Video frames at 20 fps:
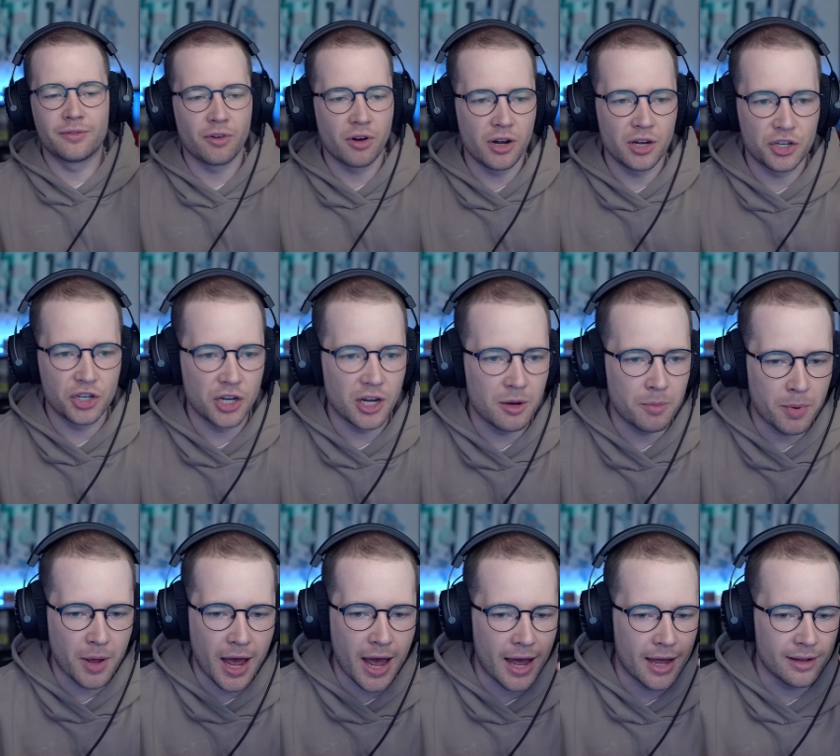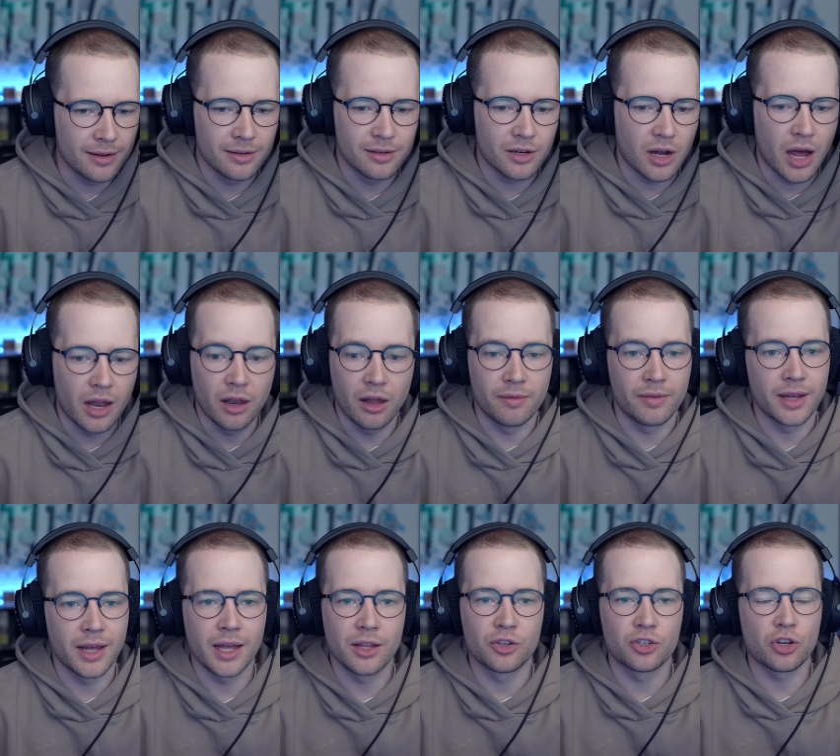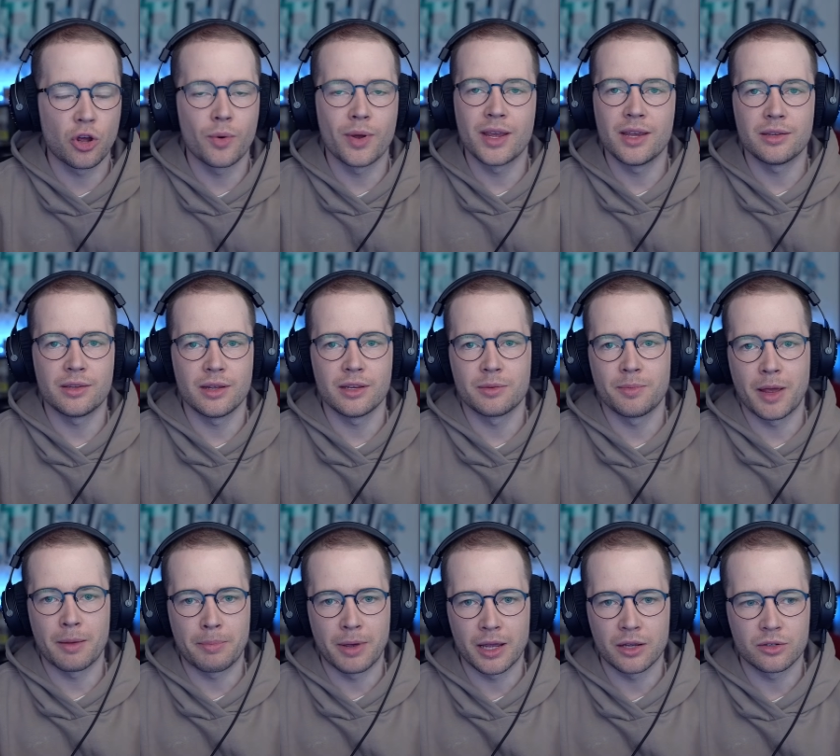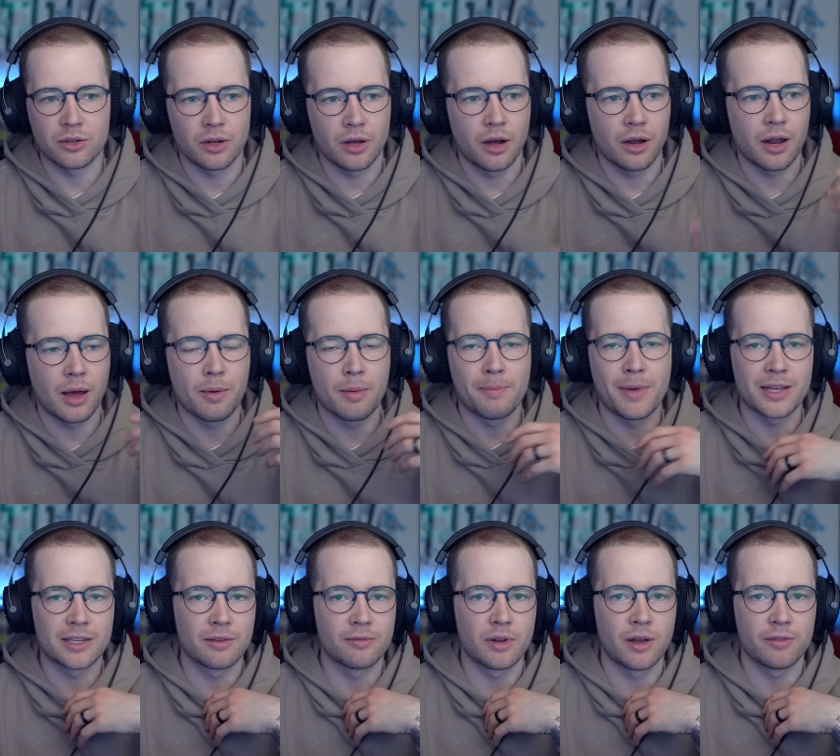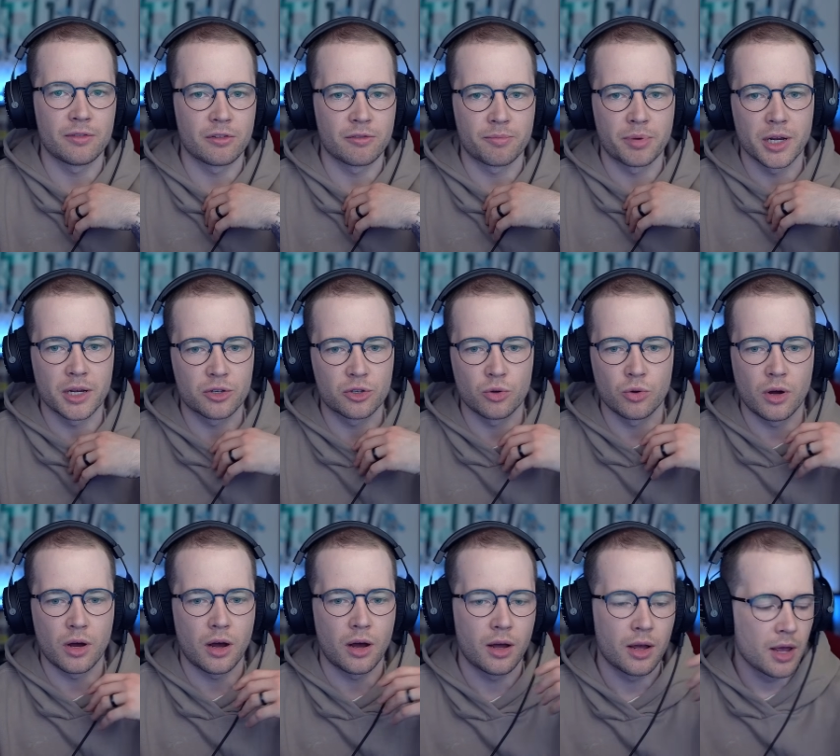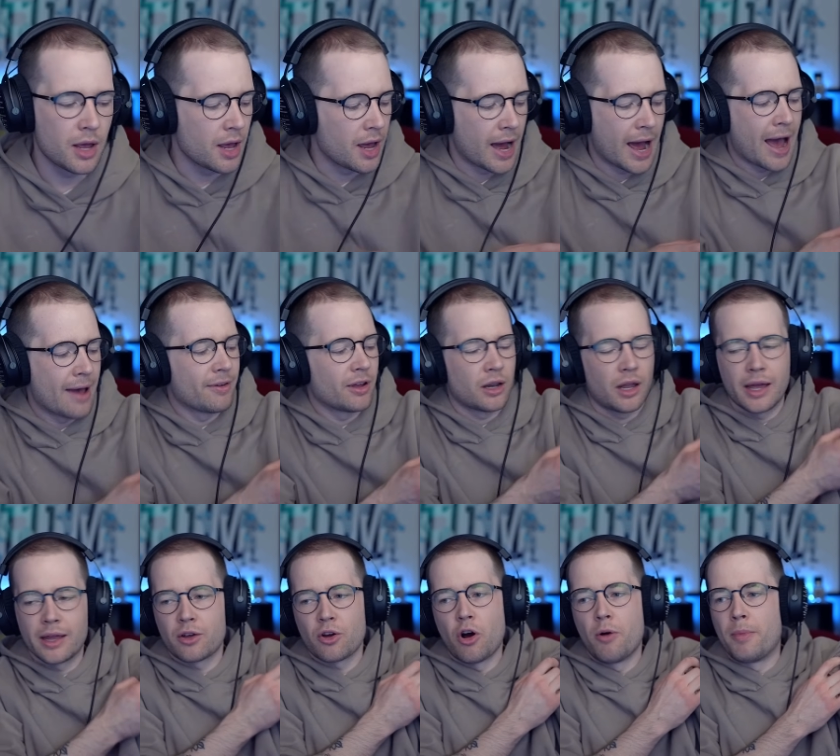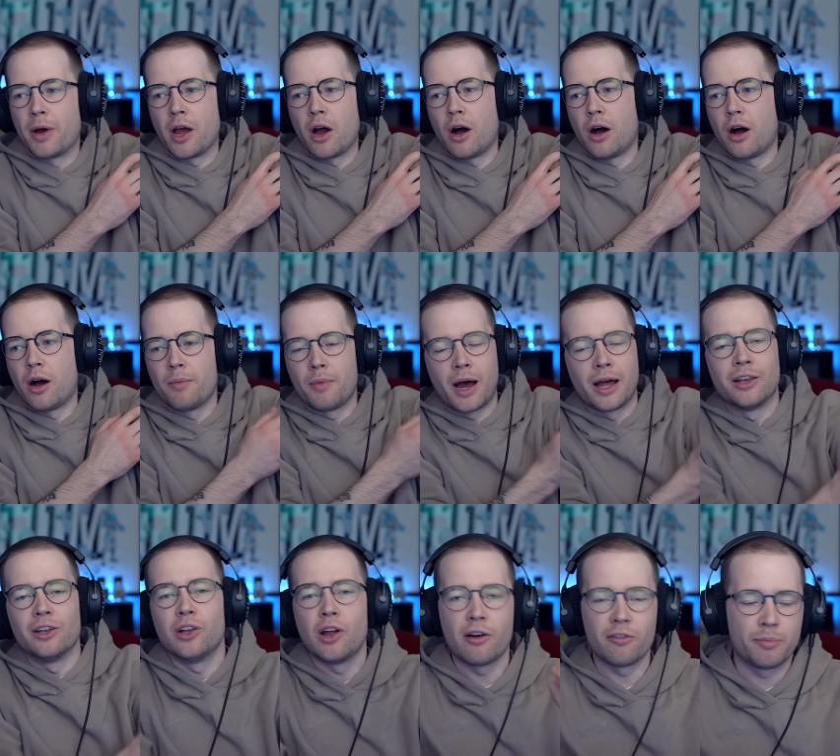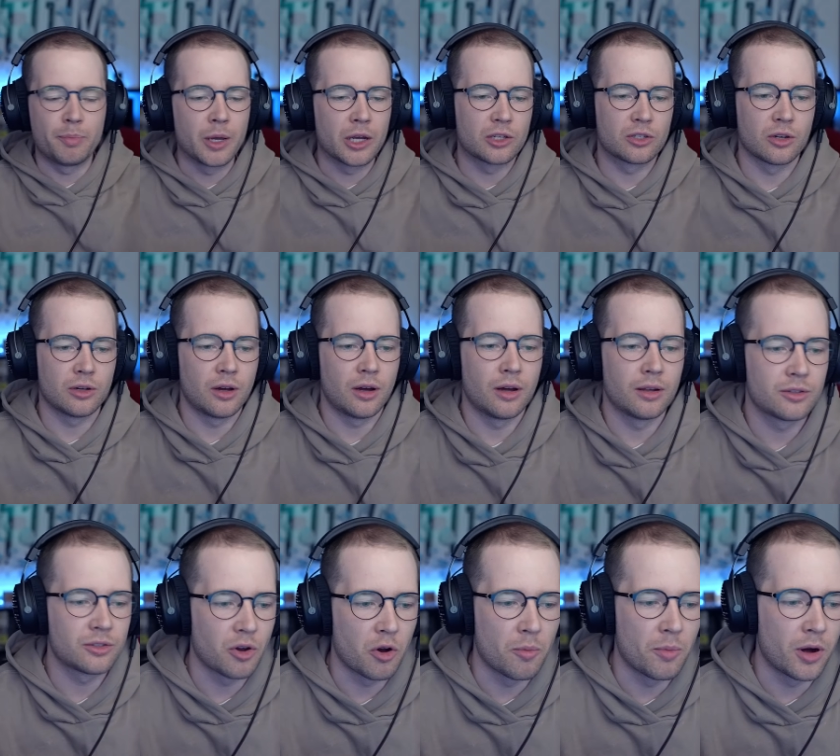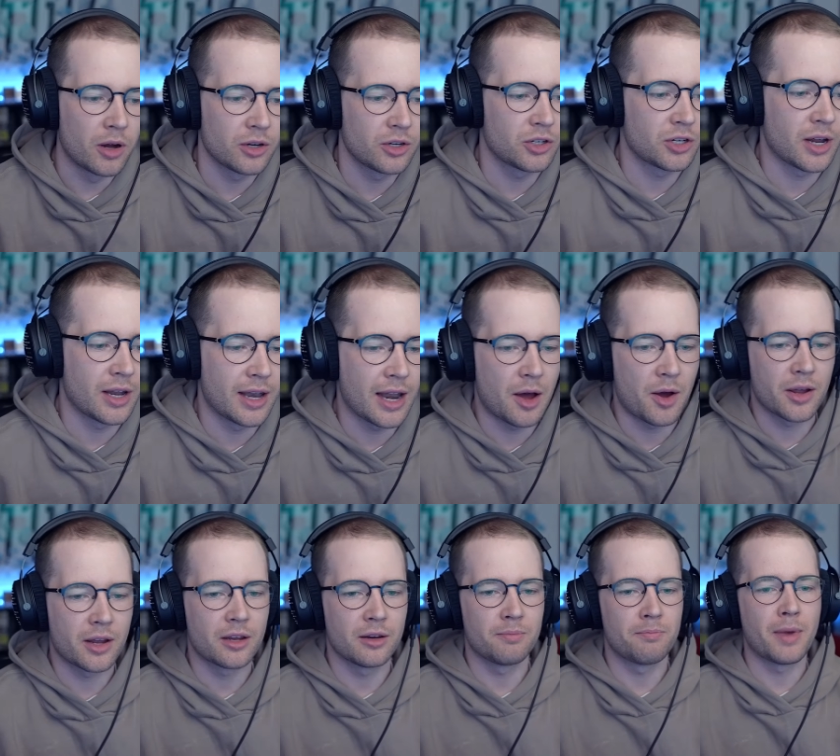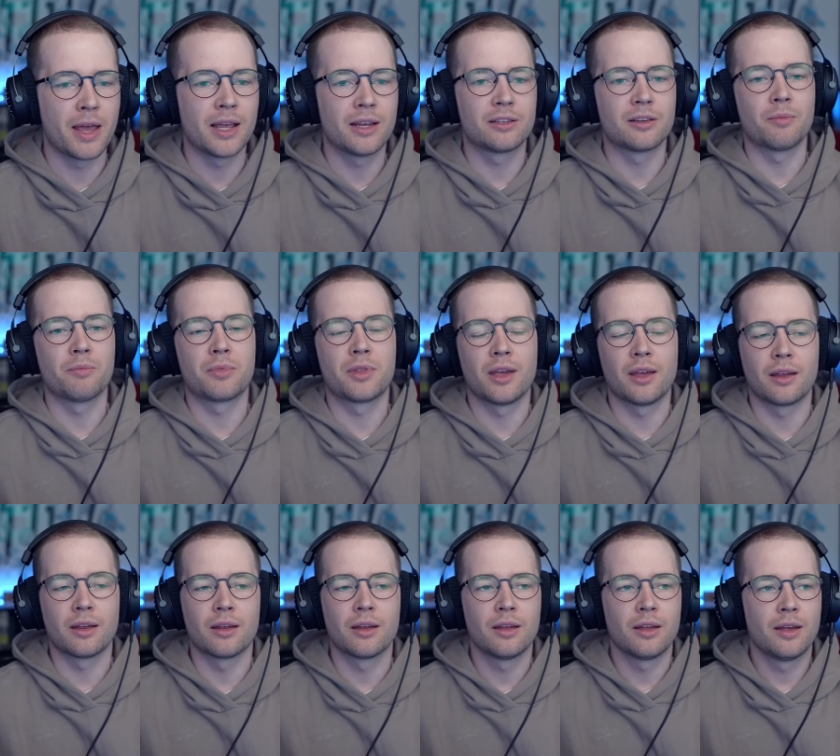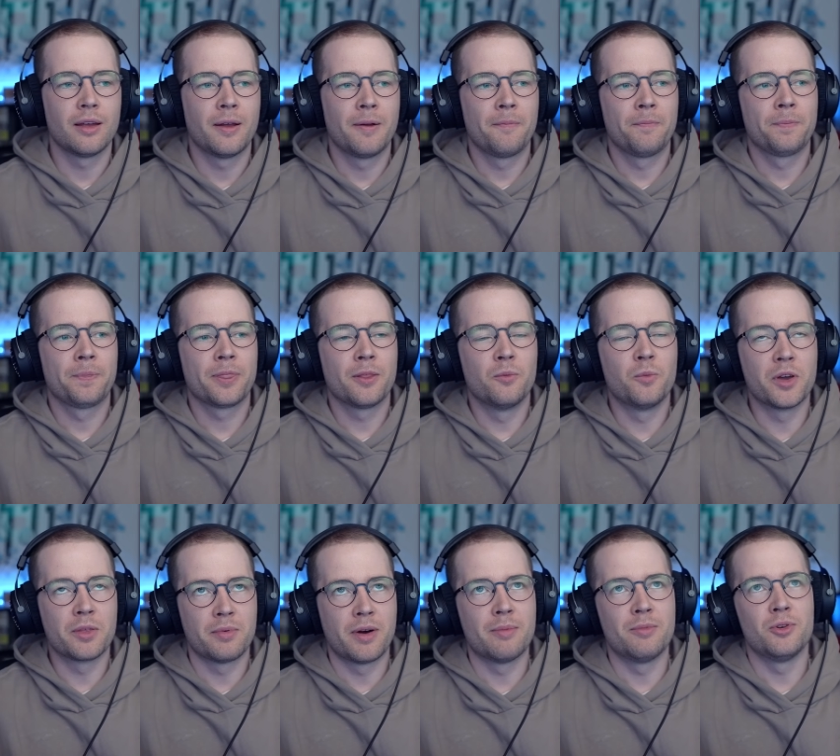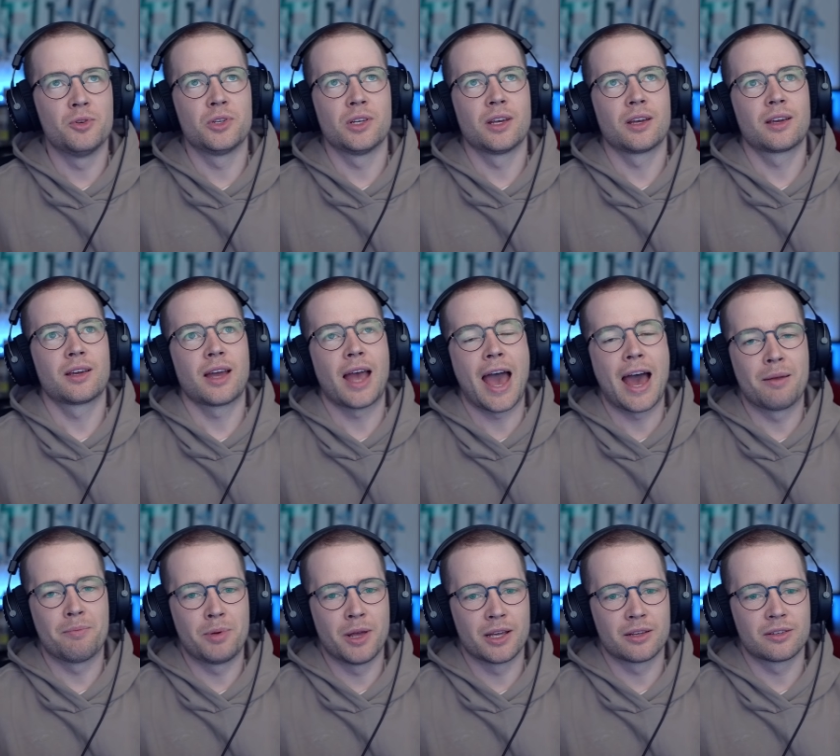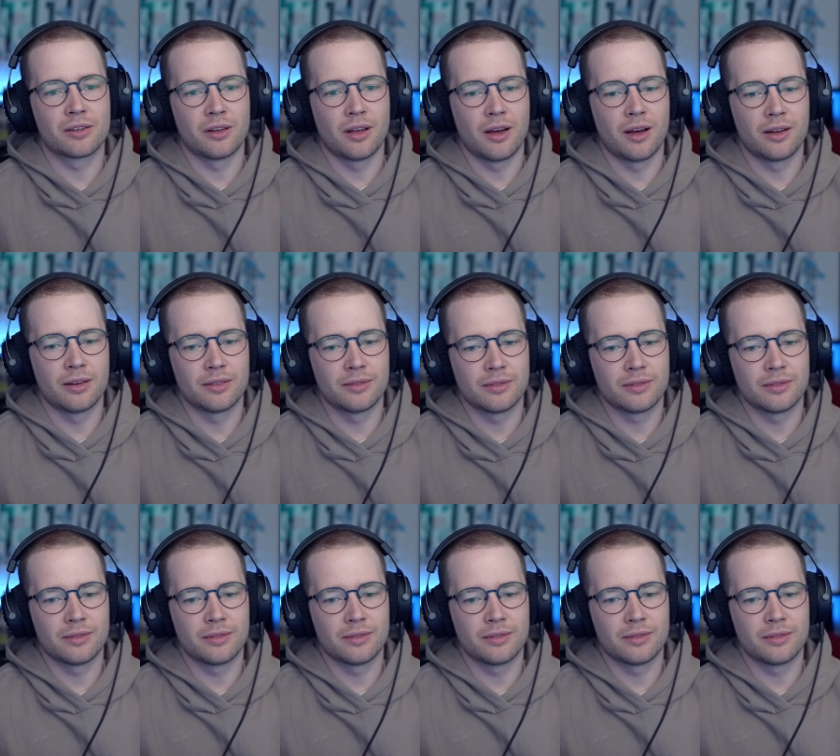very cheap and I love it. It's so easy to make pixel art. I'm a massive lover of pixel art. I have it like on my arm. I love pixel art so much. And now I could make something with my music and pixel art.